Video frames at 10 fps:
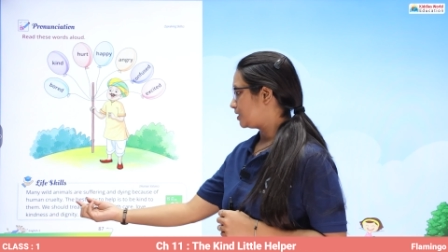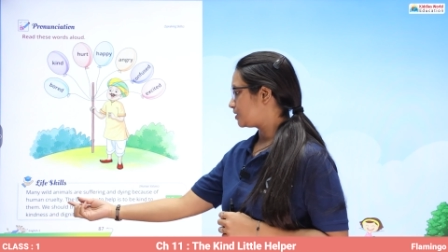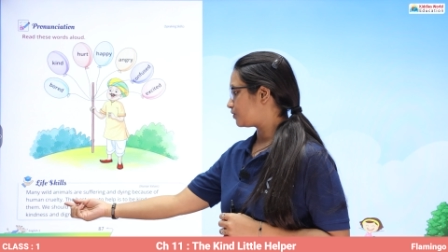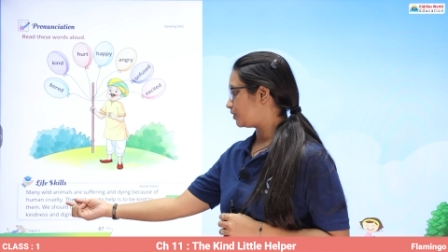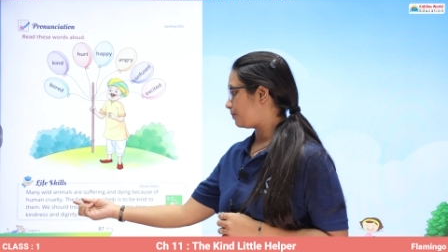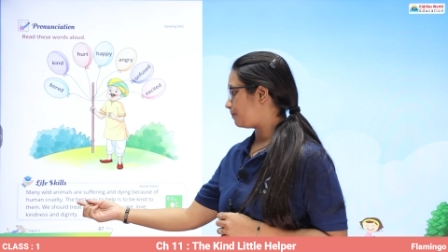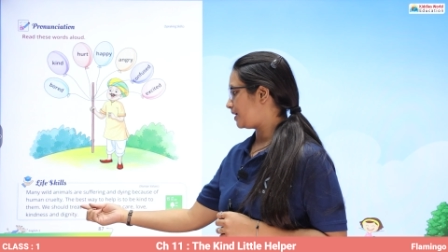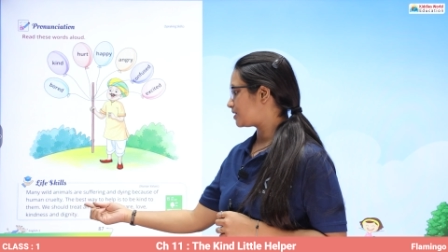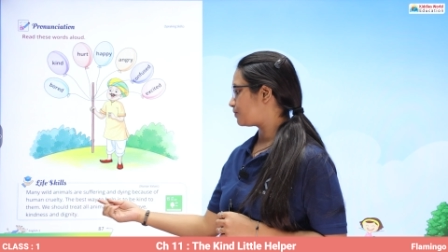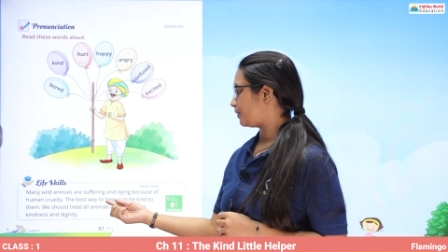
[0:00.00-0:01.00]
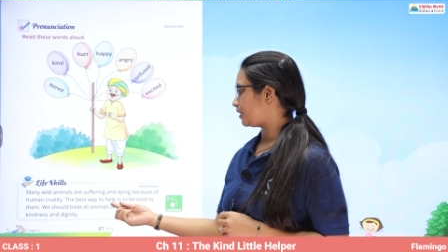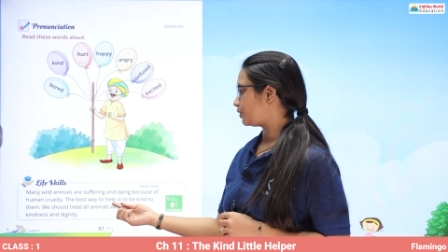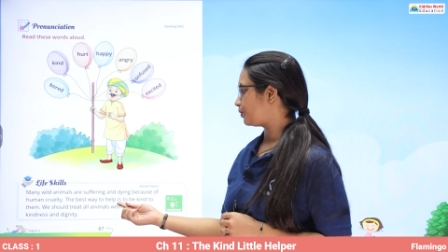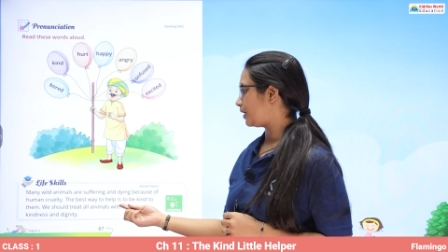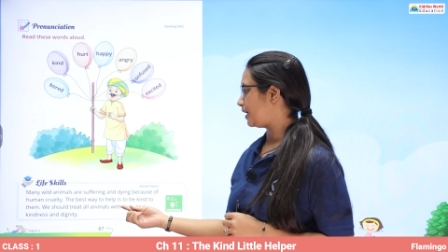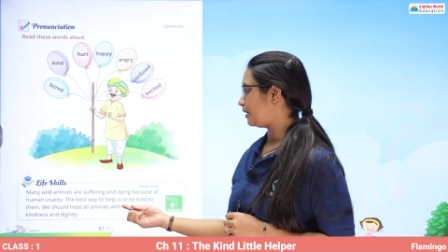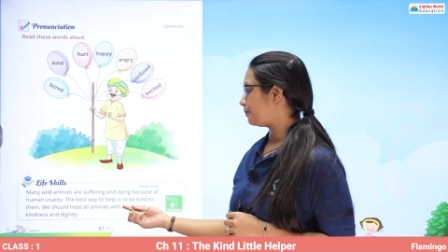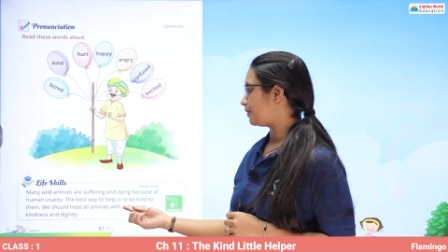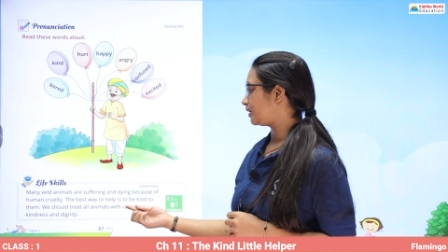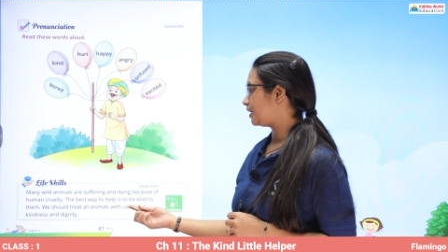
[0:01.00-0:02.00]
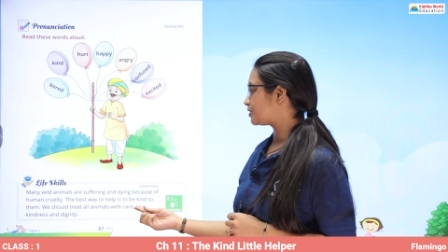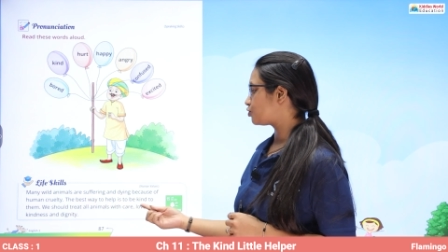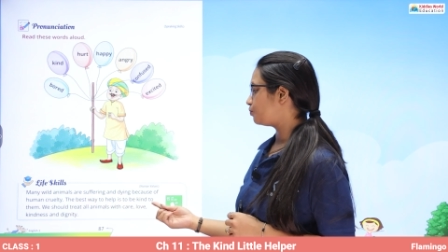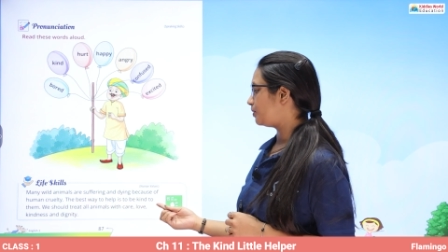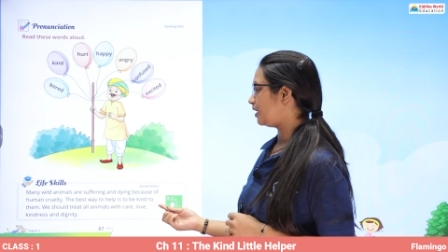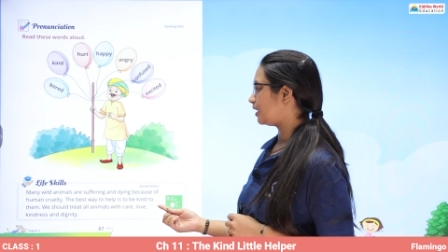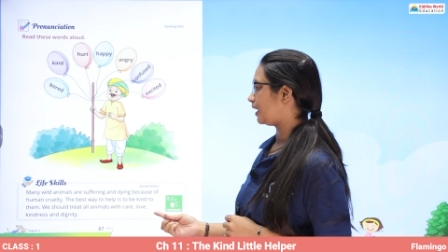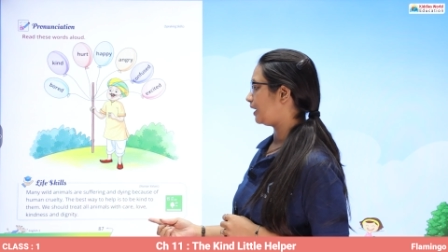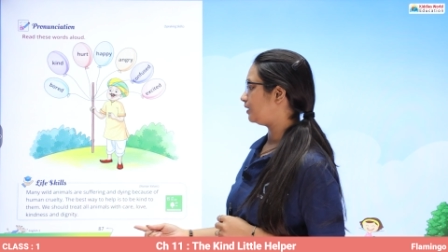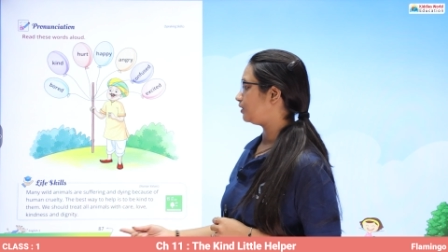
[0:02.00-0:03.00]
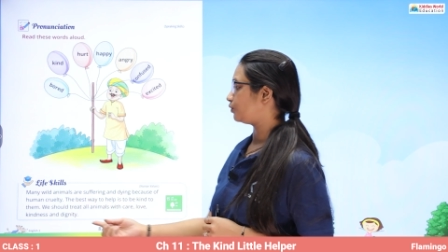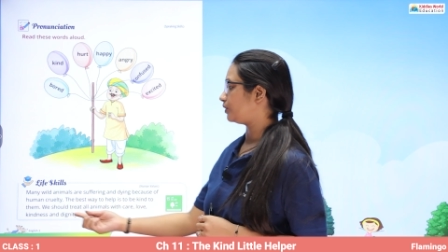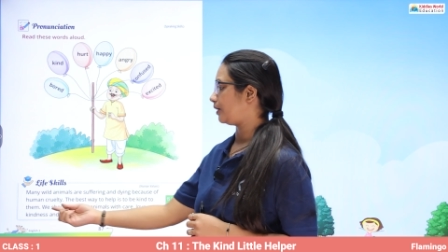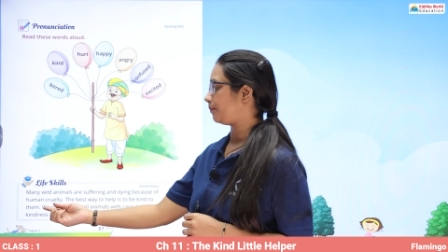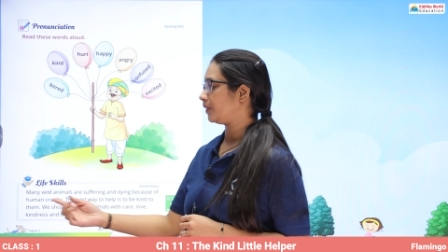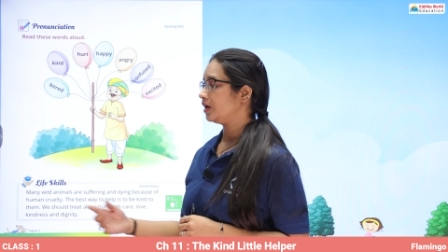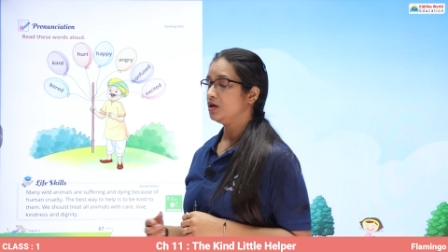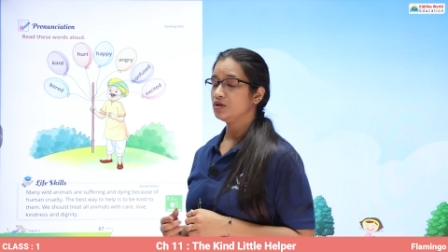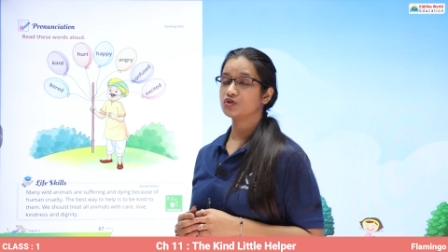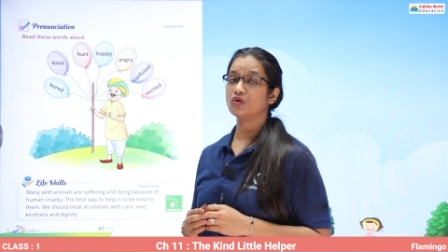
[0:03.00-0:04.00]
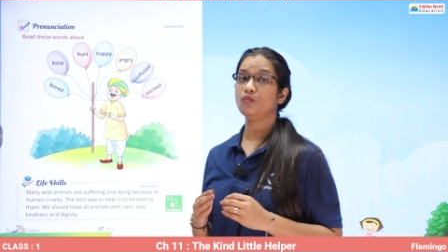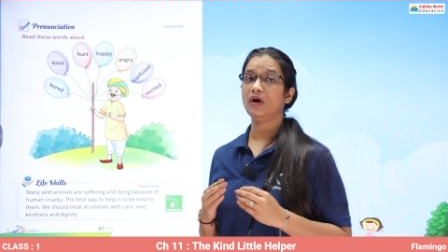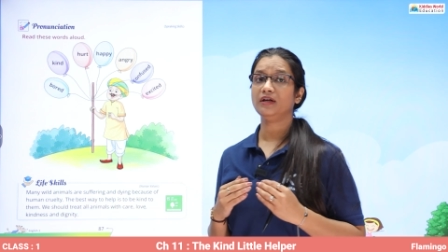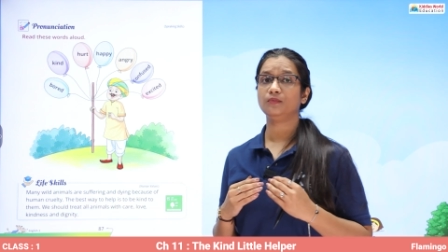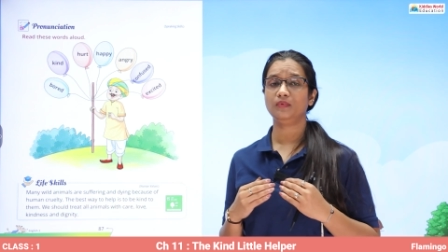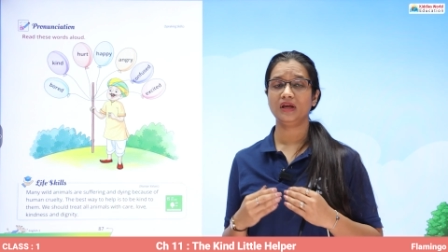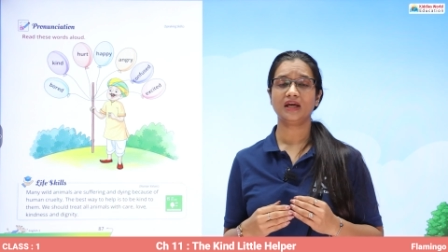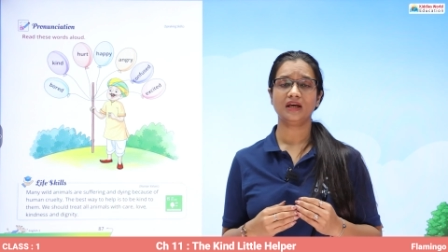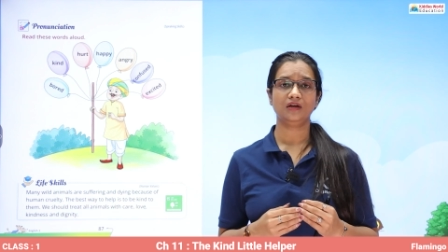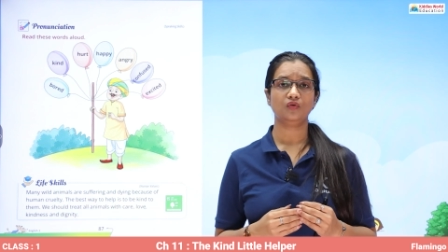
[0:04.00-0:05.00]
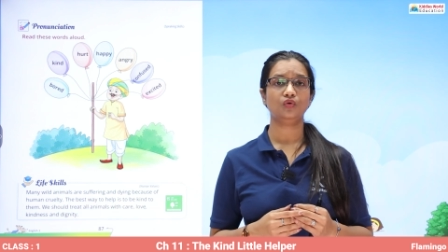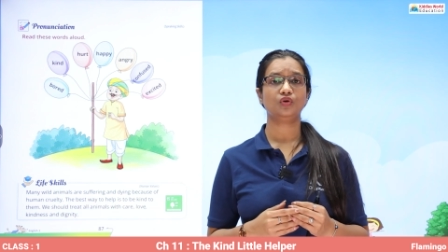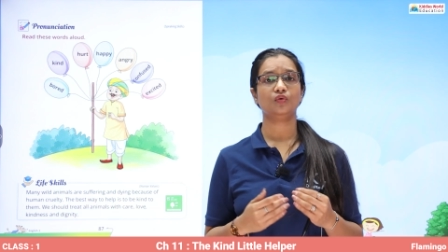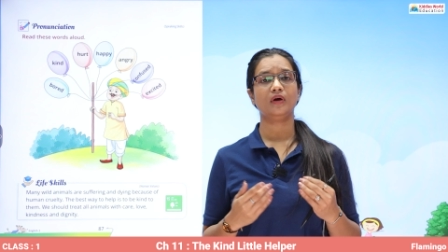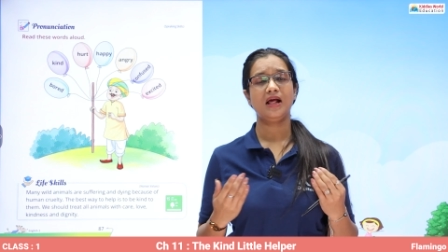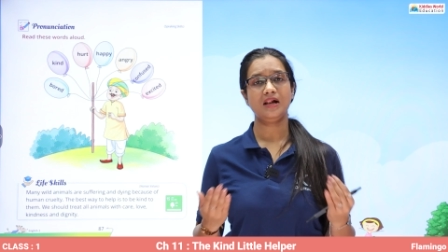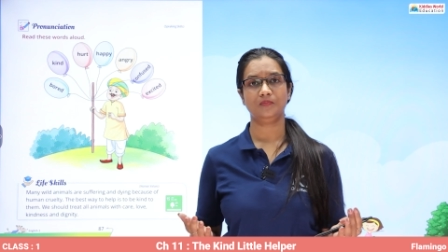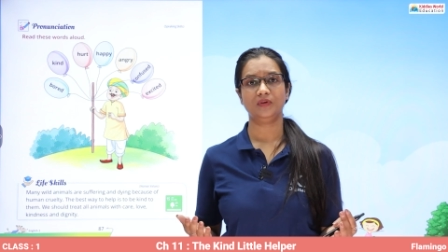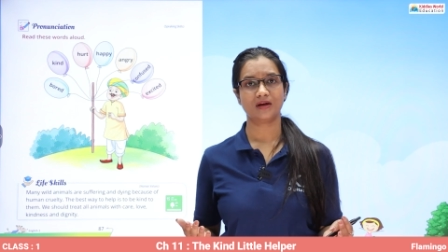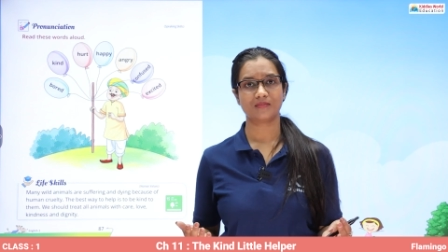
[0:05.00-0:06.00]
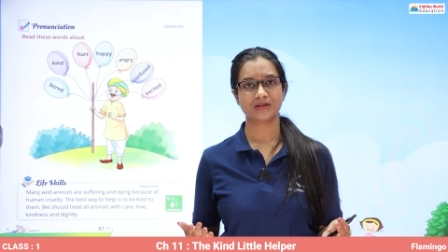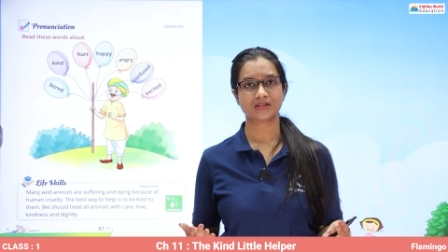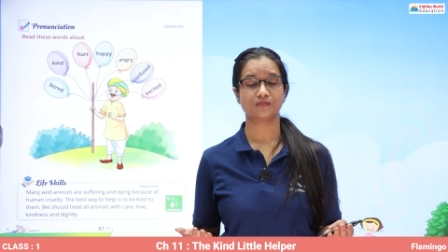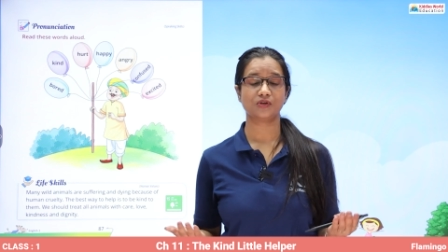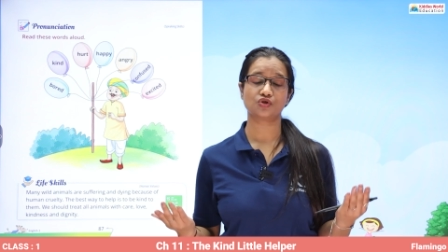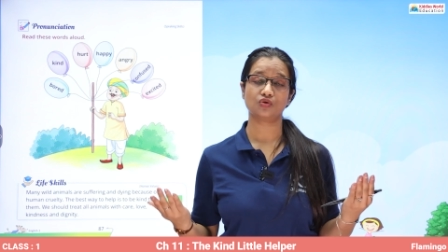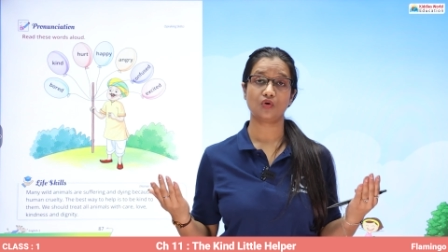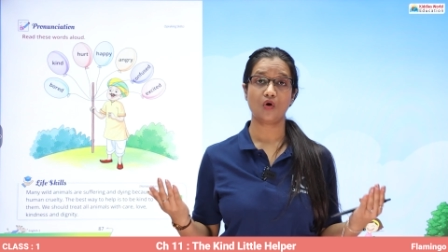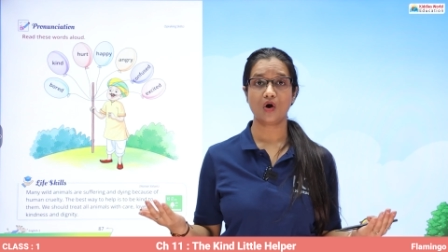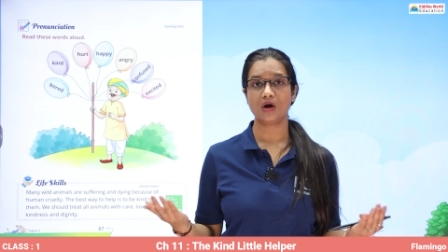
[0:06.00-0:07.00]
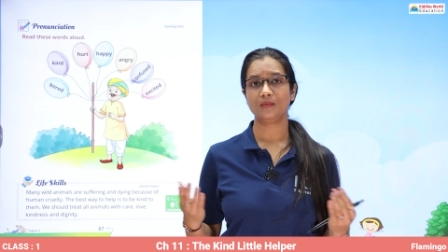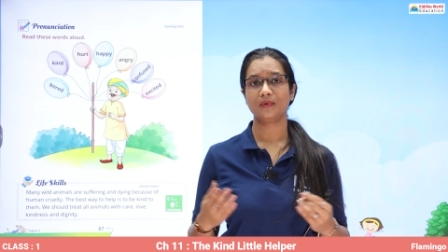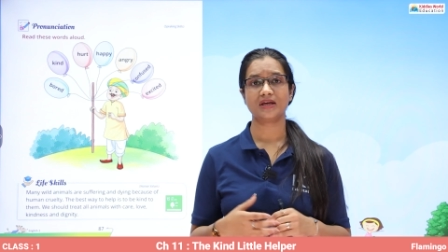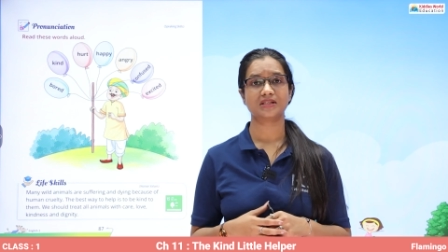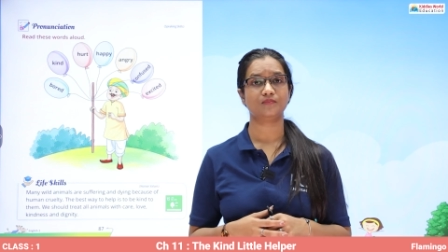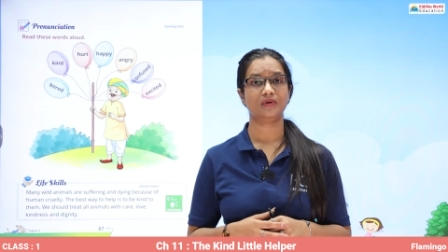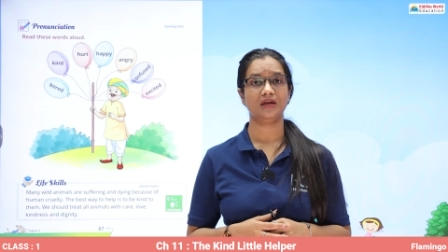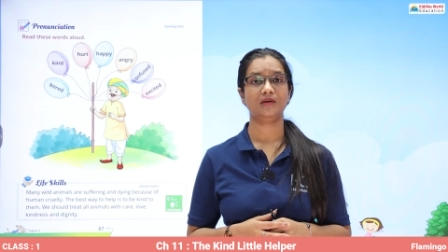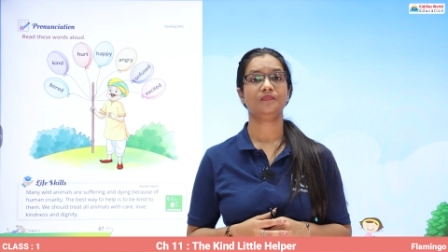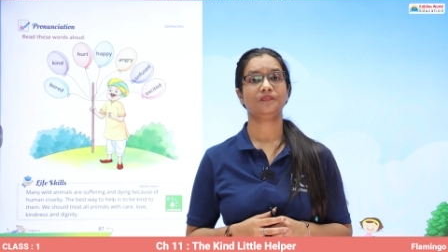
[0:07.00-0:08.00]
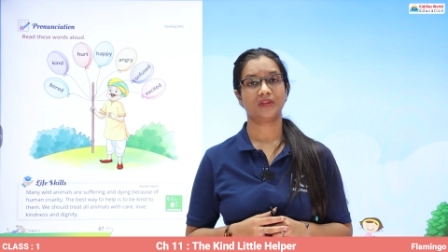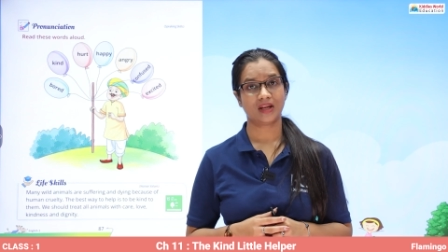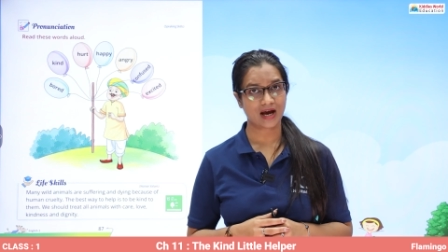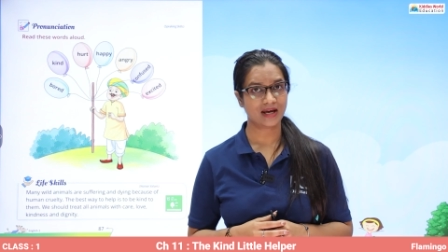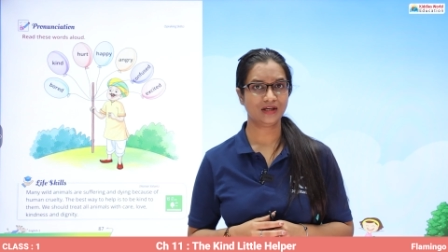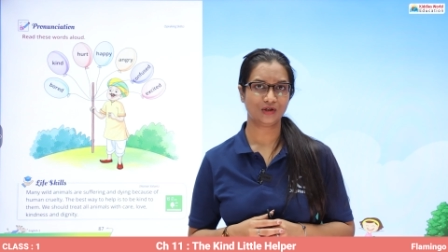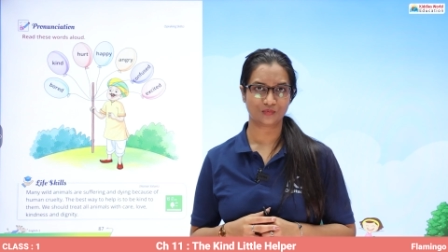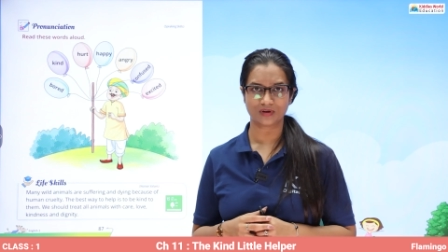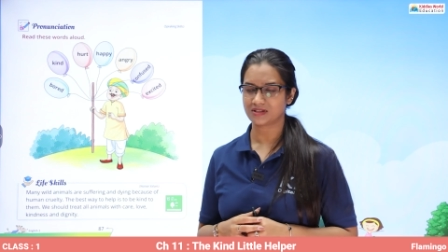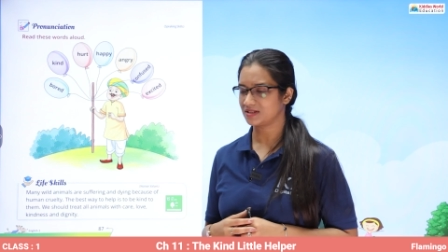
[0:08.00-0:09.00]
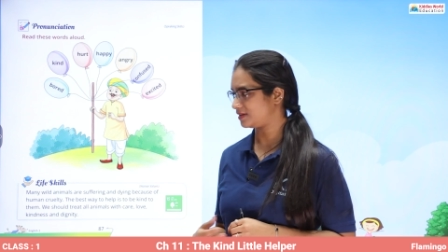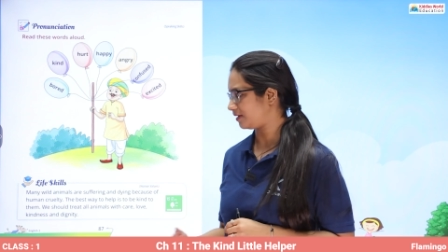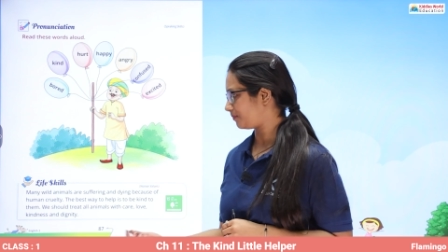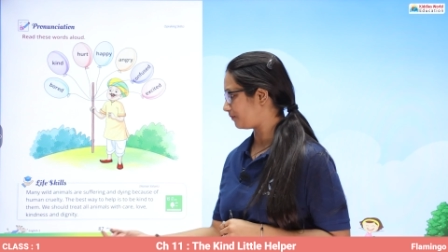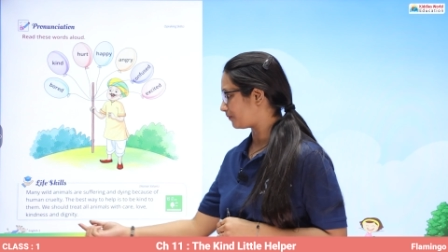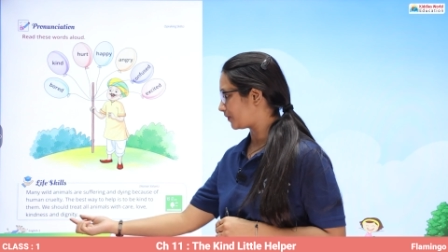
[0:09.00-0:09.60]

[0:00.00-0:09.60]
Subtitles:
So the best way to help is to be kind to them. So what we can do to help them is we should always be kind towards them.